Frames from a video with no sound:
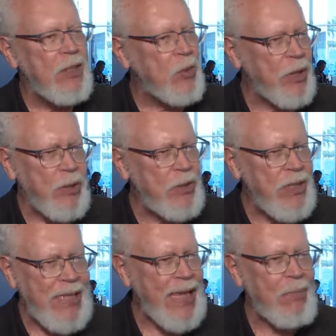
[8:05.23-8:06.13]
So when you
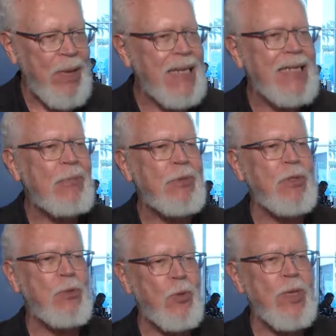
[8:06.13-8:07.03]
see that
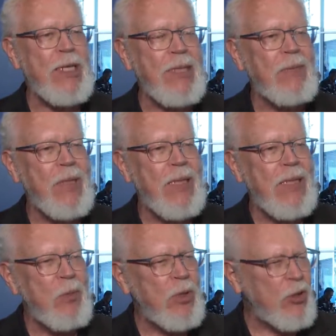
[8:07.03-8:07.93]
magnificent treaty,
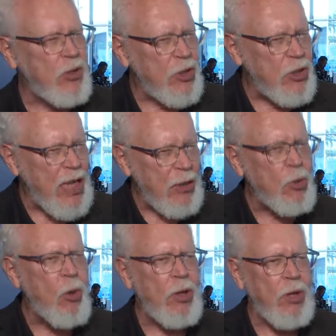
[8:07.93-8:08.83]
which is a
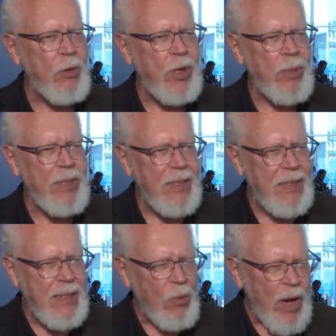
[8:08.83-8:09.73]
sectoral agreement,
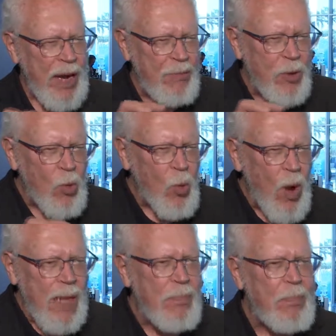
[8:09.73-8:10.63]
went after
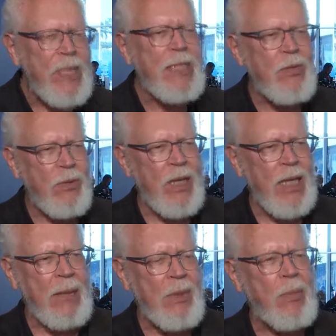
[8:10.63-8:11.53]
one piece of the
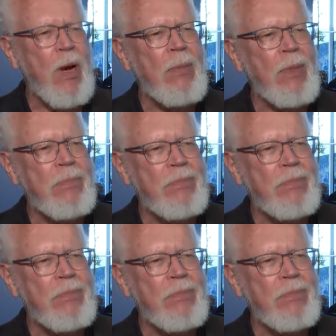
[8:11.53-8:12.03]
climate problem,